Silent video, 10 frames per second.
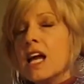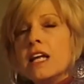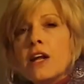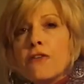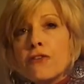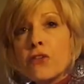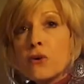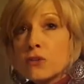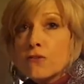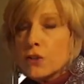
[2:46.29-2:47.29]
Now for
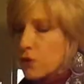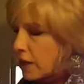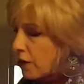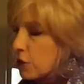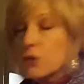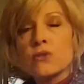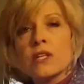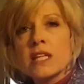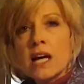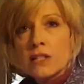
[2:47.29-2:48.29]
those of you that are using
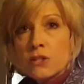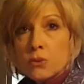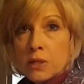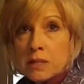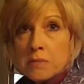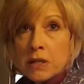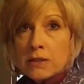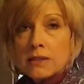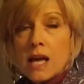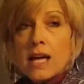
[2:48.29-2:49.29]
the unsweetened milk,
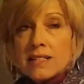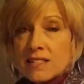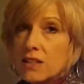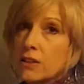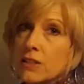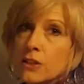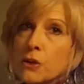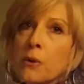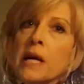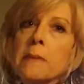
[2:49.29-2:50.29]
Silk is a
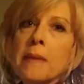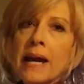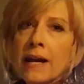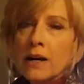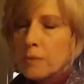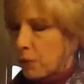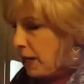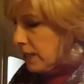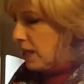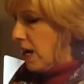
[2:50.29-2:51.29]
great
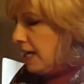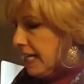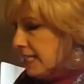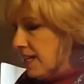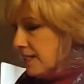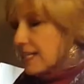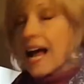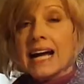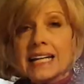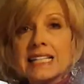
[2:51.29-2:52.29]
brand. It does
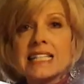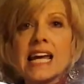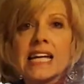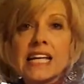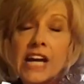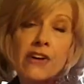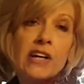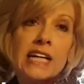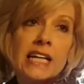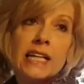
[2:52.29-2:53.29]
not contain
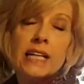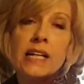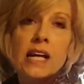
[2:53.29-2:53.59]
carrageenan.